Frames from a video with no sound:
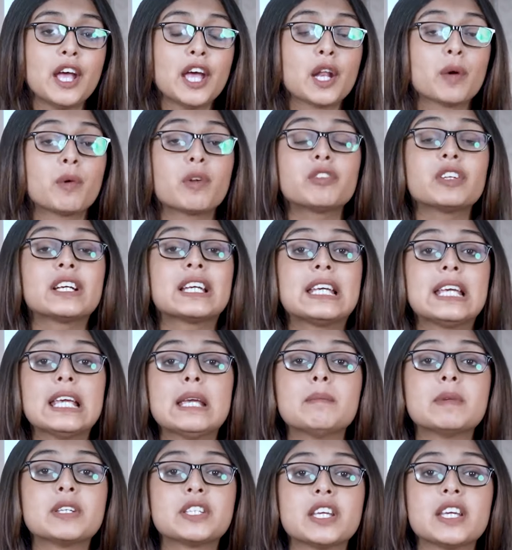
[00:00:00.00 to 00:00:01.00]
Now, one of the key
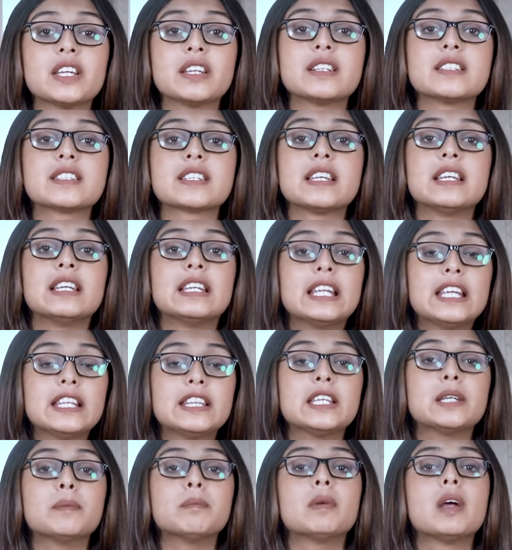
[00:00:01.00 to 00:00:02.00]
materials in
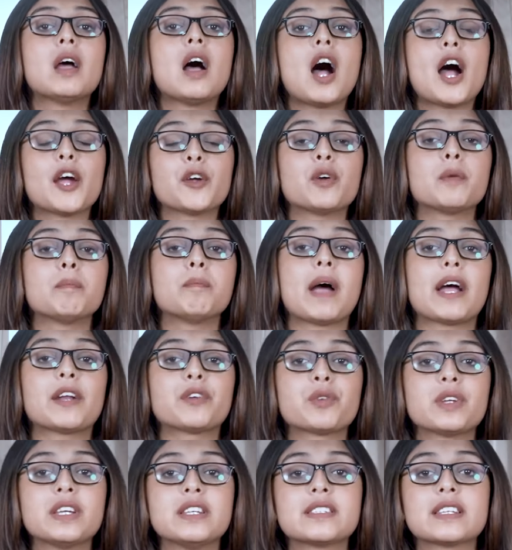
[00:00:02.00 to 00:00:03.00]
lithium ion
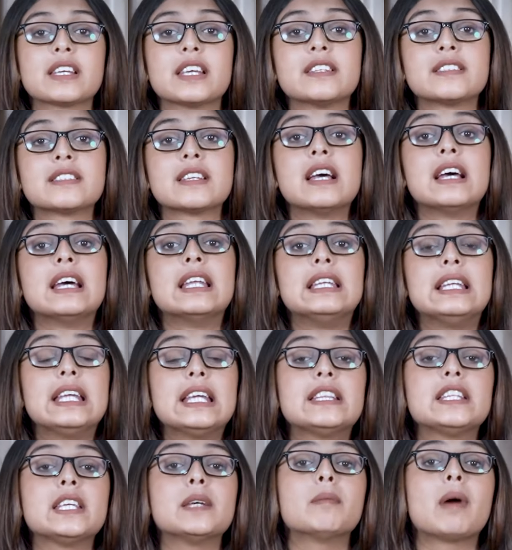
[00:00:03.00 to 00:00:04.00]
batteries is
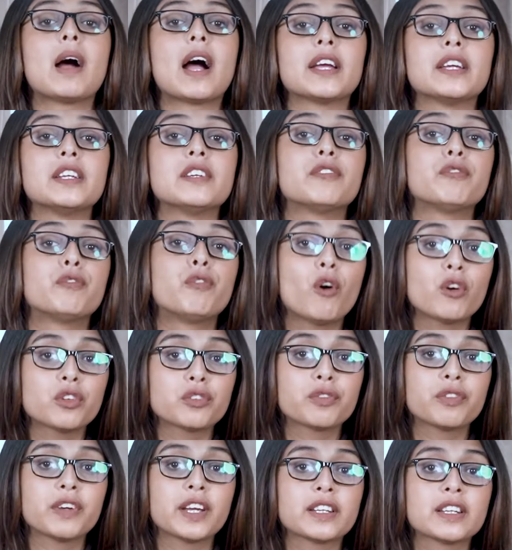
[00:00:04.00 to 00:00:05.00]
lithium iron
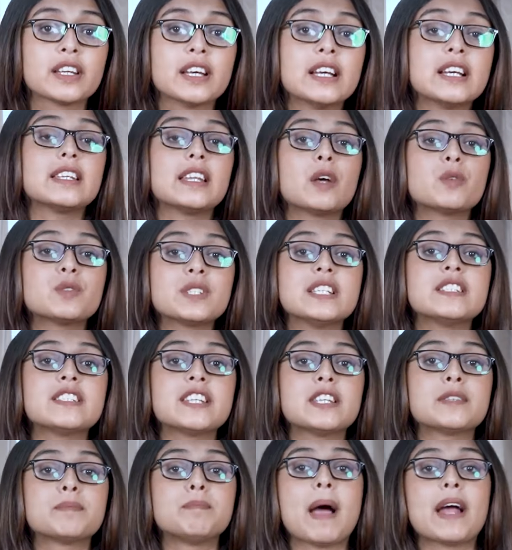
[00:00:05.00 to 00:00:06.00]
phosphate. Now, since
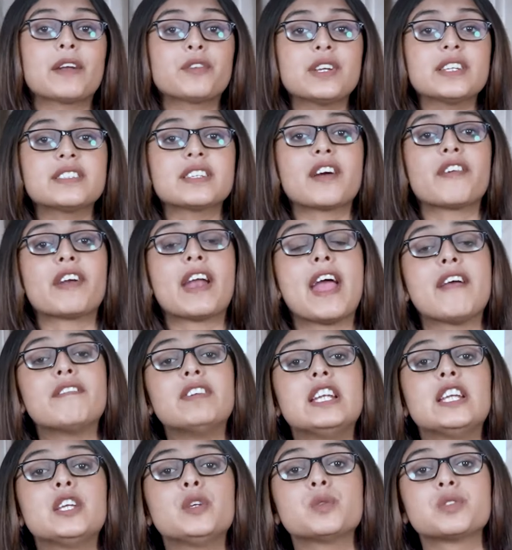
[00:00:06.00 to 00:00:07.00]
these batteries are
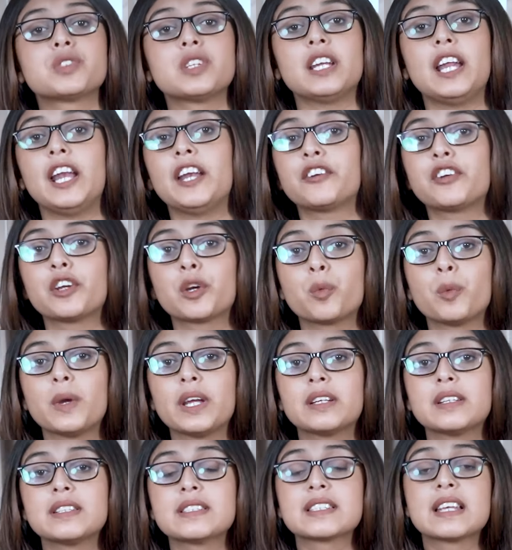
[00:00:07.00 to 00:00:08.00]
heavily used in electric
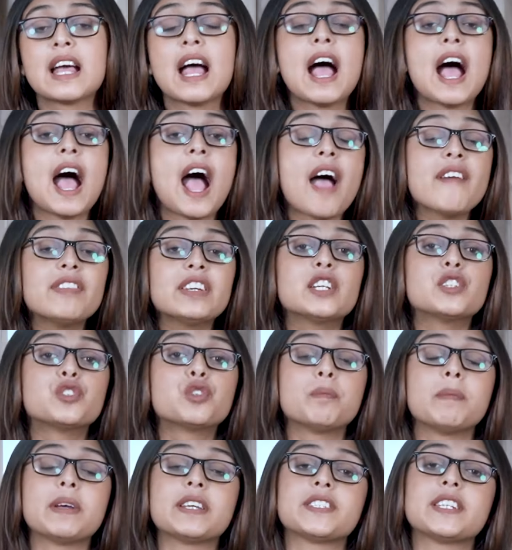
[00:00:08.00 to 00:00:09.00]
vehicles, having a
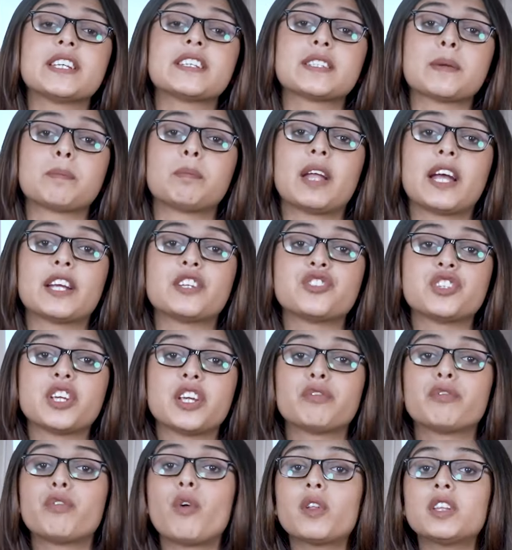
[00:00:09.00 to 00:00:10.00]
domestic supply
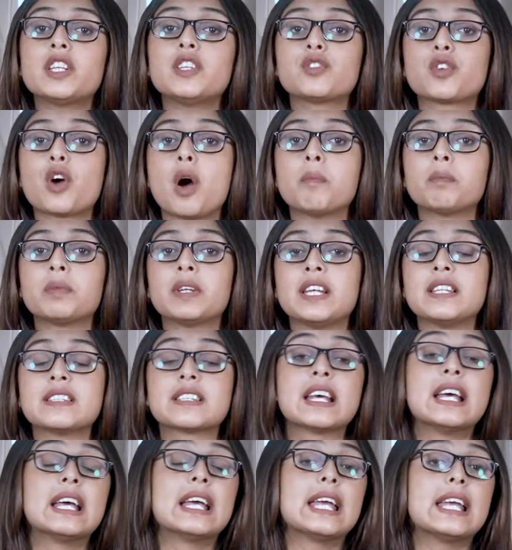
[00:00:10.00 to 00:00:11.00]
chain for these
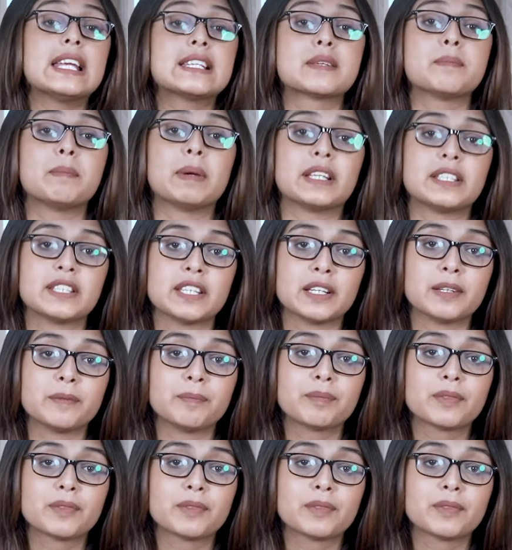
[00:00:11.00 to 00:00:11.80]
components is a big deal.